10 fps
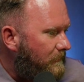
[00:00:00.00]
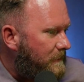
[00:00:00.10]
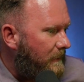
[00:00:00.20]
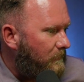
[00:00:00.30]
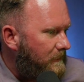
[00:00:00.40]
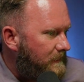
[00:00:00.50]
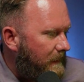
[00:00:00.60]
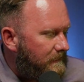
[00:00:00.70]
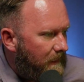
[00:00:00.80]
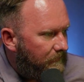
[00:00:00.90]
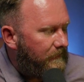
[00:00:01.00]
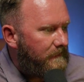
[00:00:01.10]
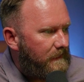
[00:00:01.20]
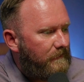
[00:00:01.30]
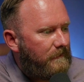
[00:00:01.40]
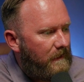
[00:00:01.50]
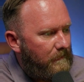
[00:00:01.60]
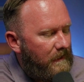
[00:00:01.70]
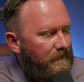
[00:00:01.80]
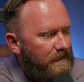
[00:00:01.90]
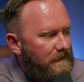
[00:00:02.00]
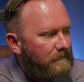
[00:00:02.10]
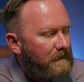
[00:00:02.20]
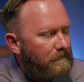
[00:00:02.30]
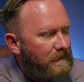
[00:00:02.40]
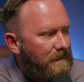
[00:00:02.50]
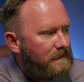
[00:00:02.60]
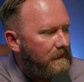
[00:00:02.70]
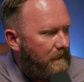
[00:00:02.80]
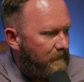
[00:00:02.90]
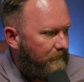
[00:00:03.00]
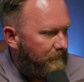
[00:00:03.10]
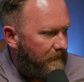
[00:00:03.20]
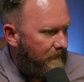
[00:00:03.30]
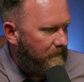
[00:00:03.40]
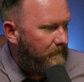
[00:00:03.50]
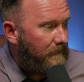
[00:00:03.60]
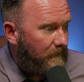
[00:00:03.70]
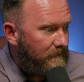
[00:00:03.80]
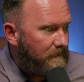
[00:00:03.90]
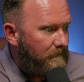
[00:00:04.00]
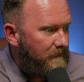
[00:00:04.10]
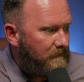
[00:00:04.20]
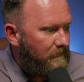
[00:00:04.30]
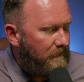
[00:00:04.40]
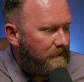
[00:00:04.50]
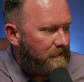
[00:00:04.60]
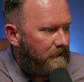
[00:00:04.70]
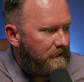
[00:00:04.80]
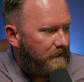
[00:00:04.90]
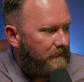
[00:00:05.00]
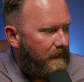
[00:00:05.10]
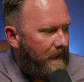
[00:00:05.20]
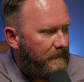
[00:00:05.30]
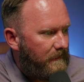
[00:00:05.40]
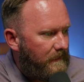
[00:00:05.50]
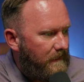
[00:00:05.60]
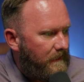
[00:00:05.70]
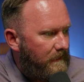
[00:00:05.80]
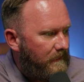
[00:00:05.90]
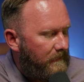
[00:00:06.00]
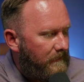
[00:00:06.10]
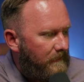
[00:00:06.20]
Jared, what is that? At South Claremont, that's going to be a mix of, there is going to be some new construction added in here.